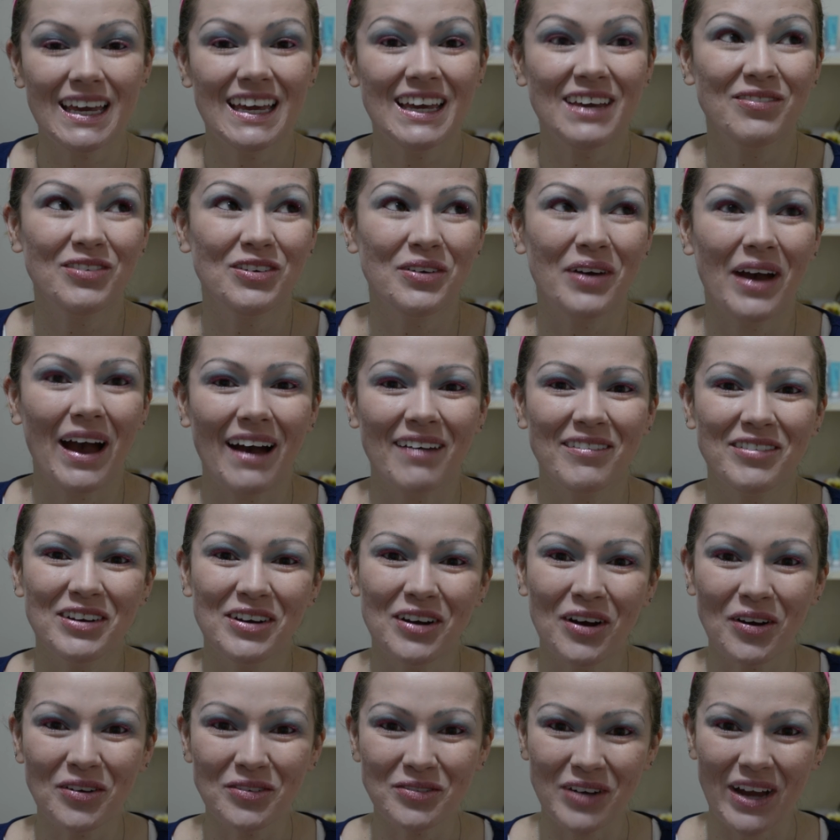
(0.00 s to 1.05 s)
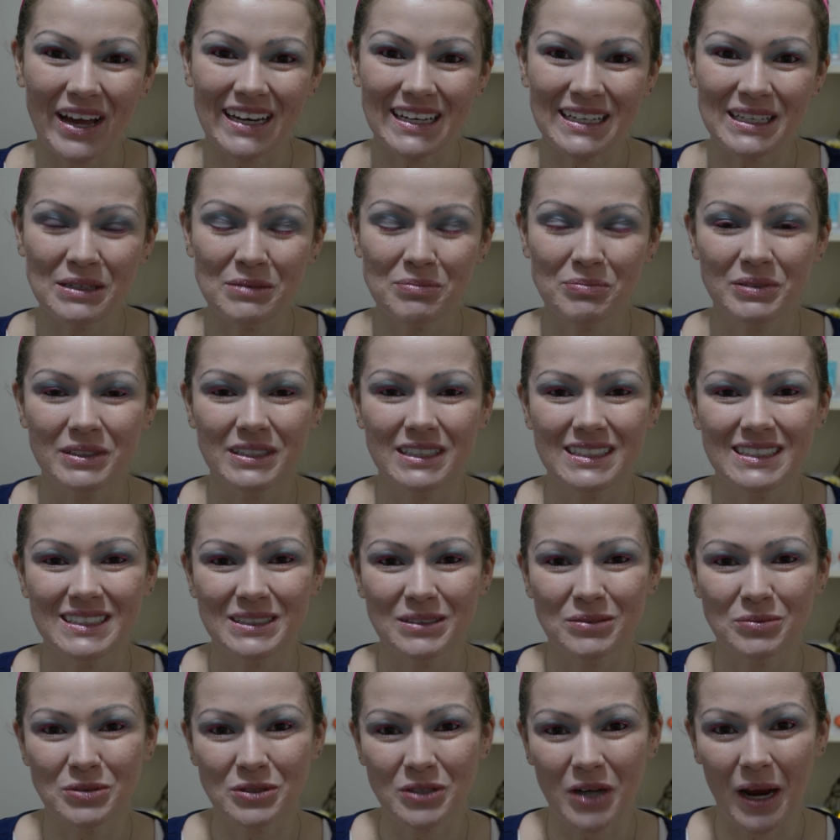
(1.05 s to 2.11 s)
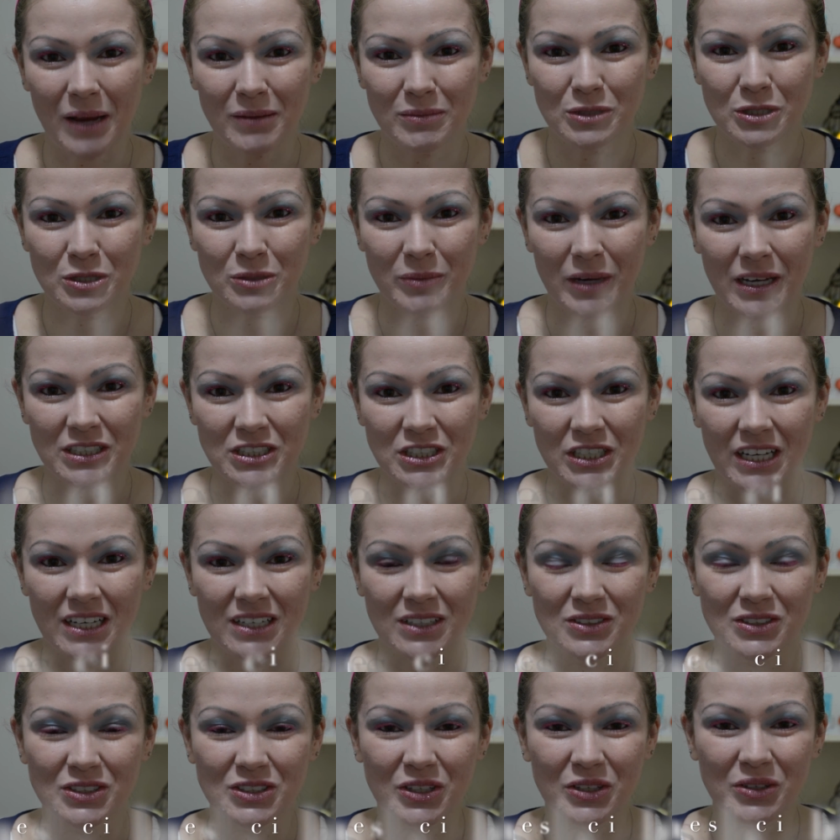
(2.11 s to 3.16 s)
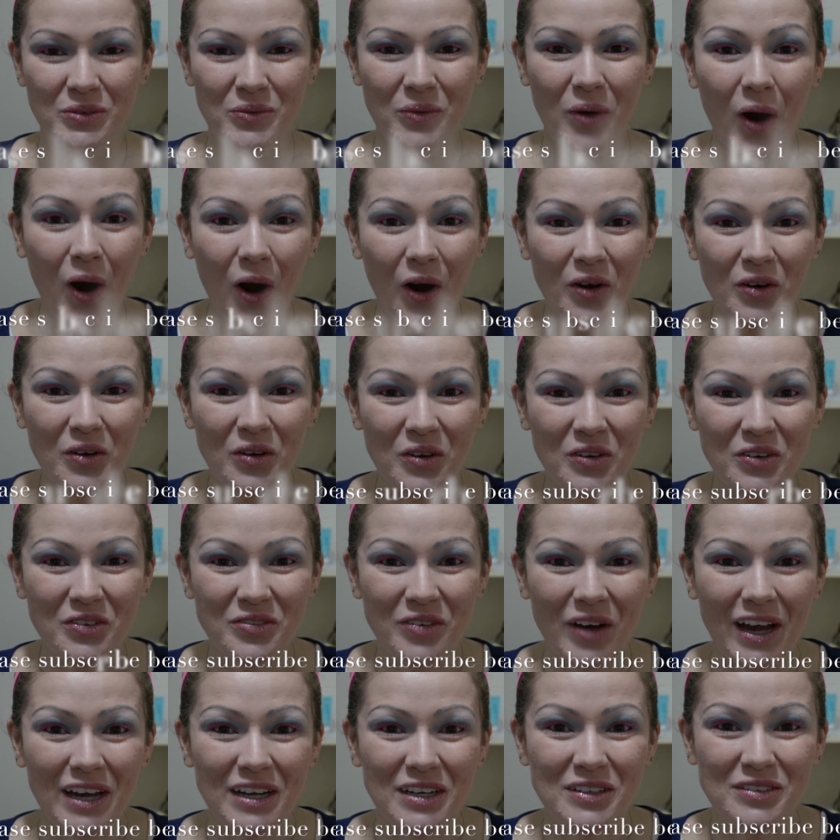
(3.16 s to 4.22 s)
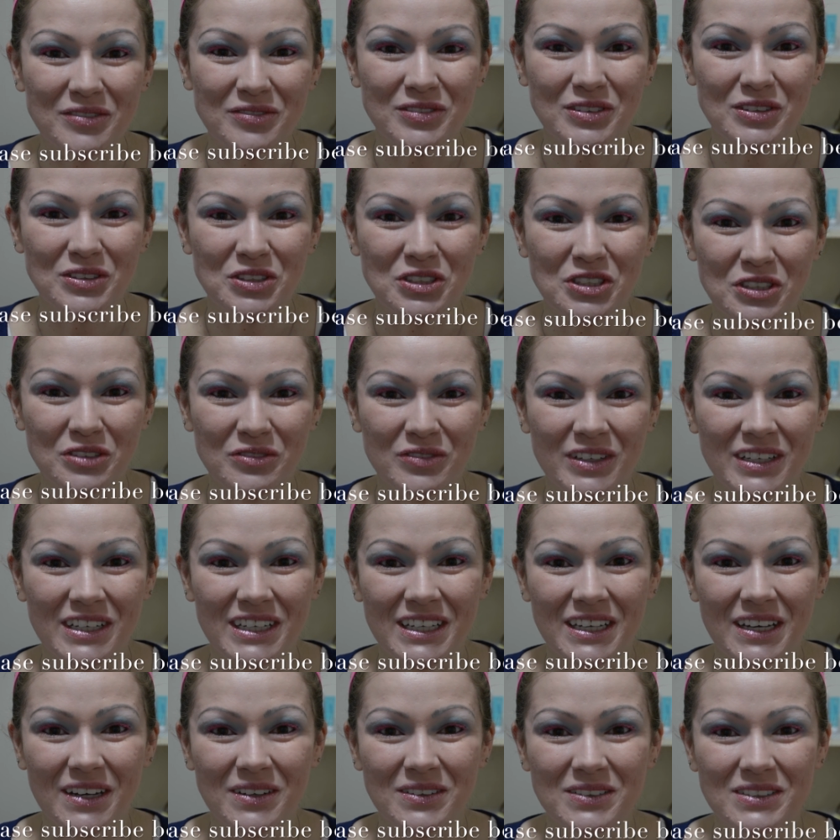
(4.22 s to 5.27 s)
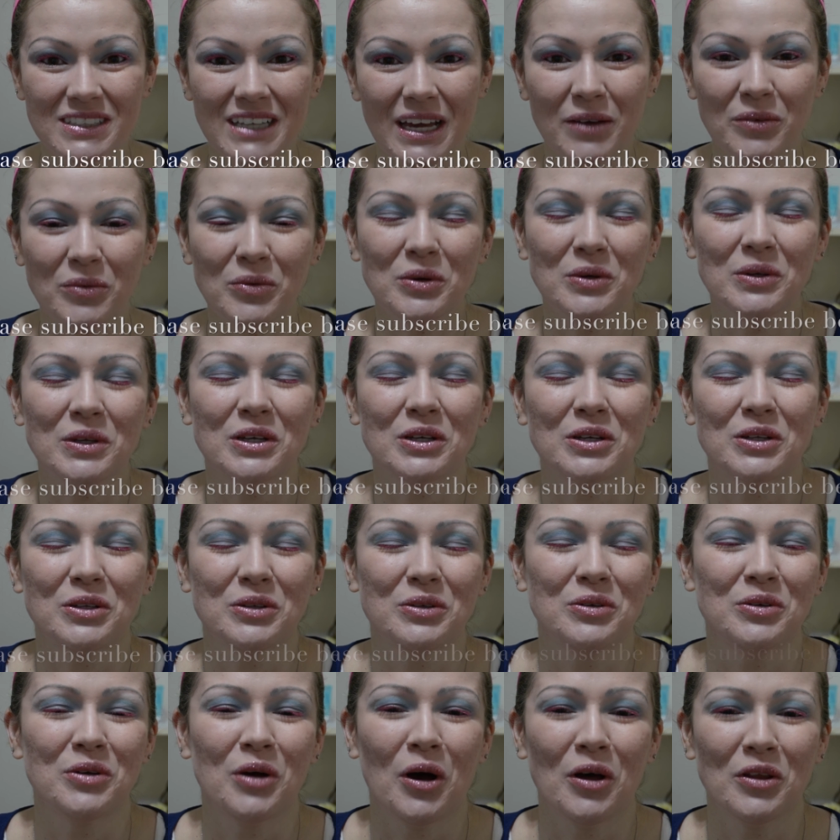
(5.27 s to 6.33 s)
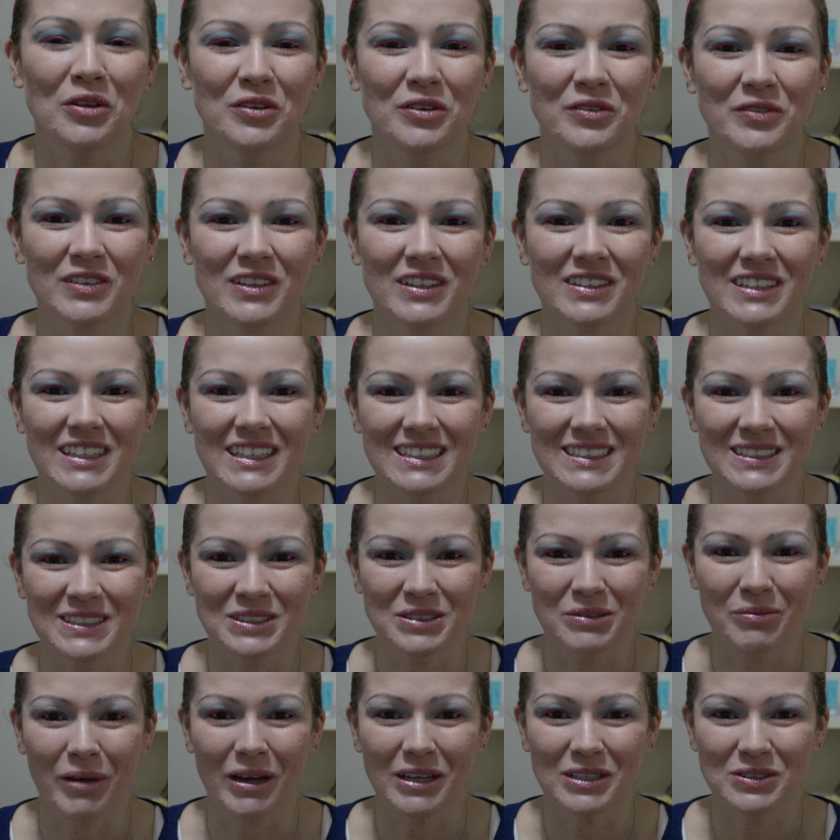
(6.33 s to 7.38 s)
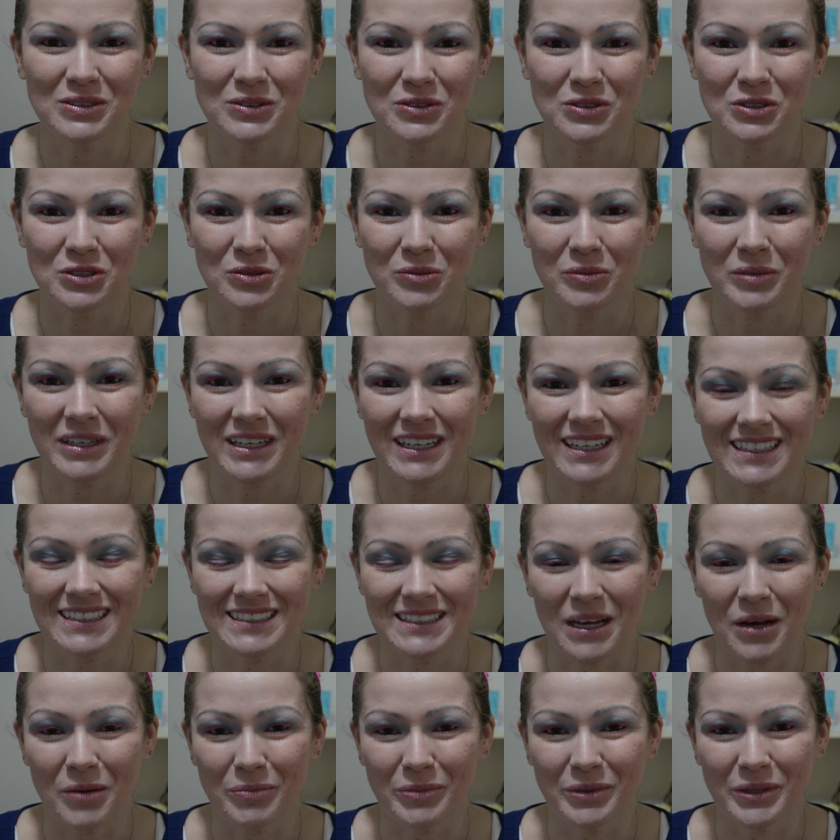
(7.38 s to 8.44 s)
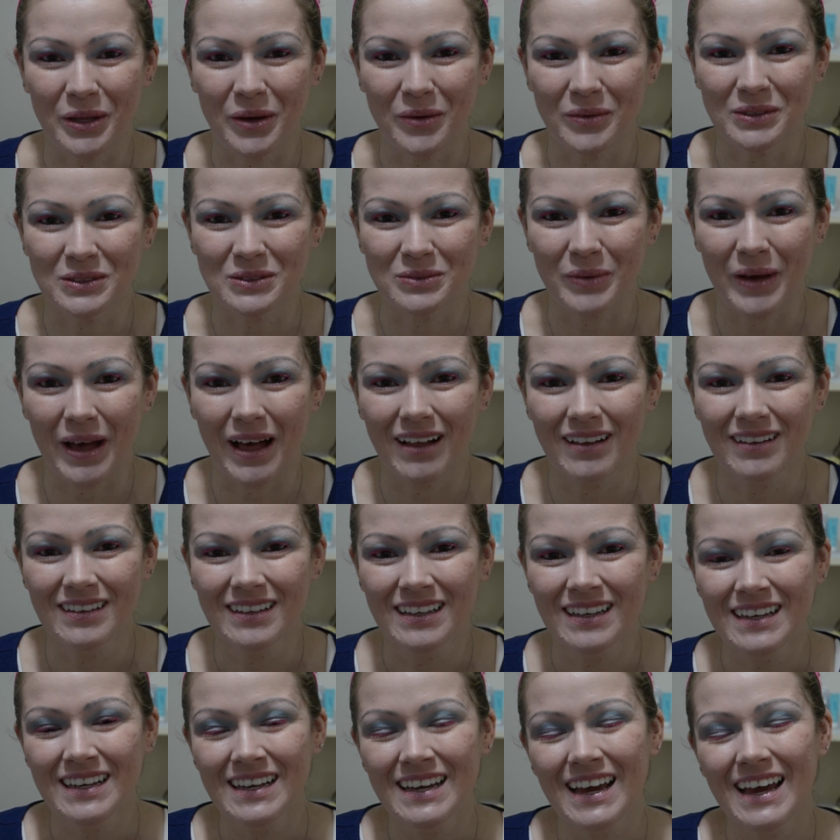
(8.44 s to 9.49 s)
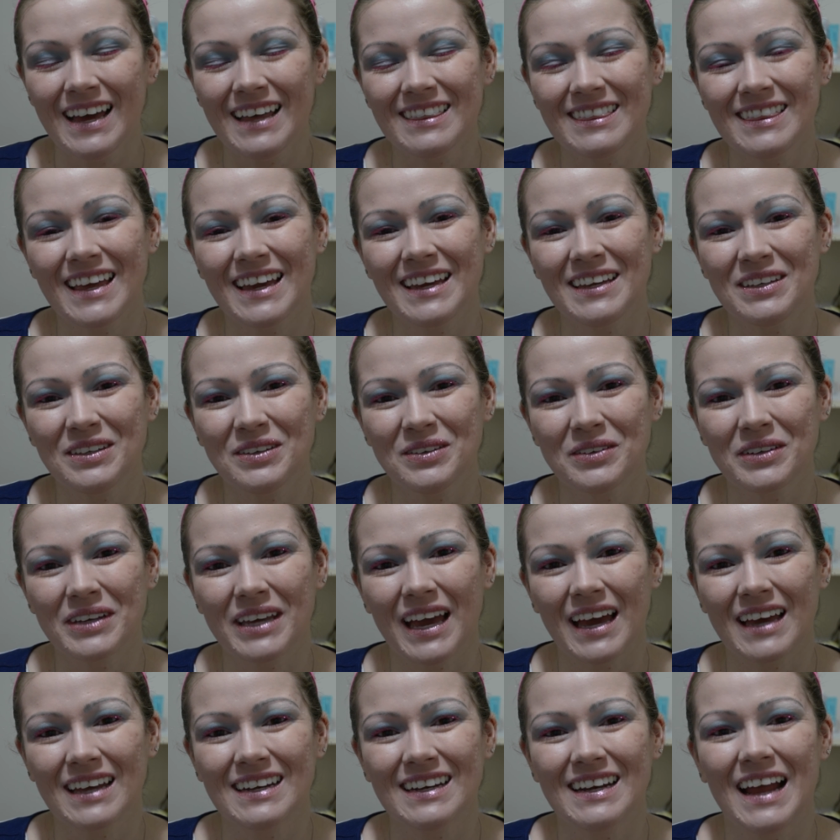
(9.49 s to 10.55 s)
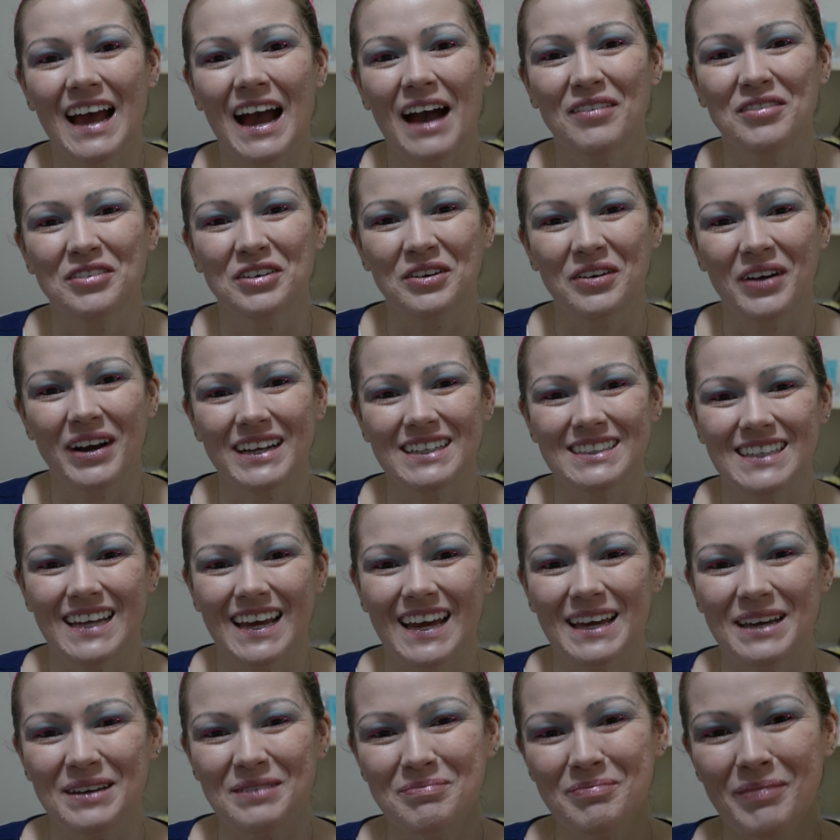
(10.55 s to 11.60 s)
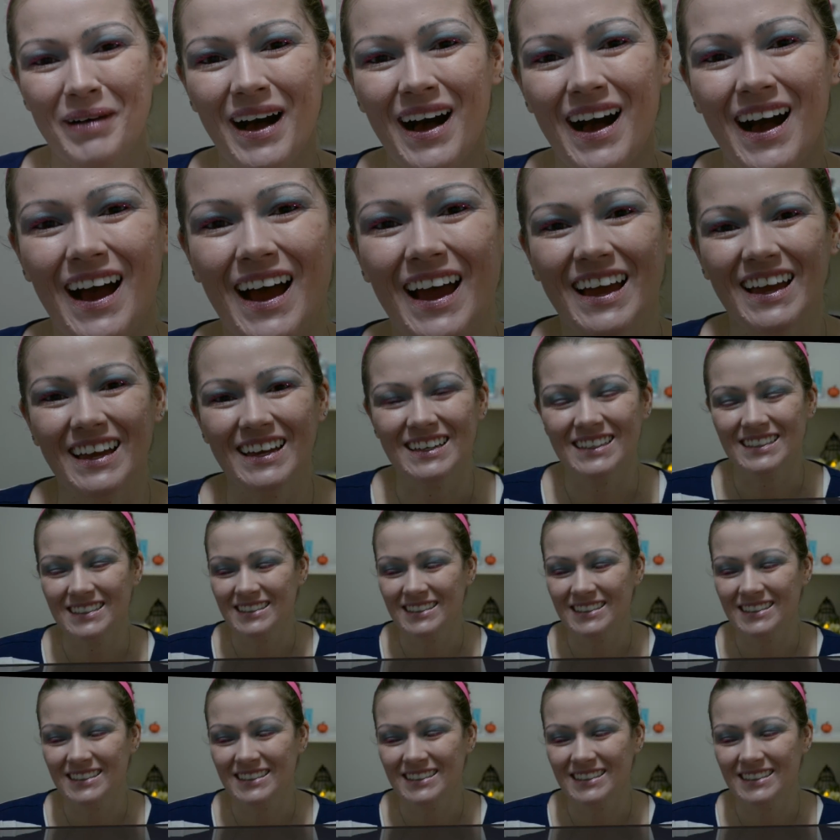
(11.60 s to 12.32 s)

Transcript: If you haven't already, please subscribe to my channel so you are notified of future videos. I will include all of the links to my social media down below as well and thank you again and have a great day. Bye.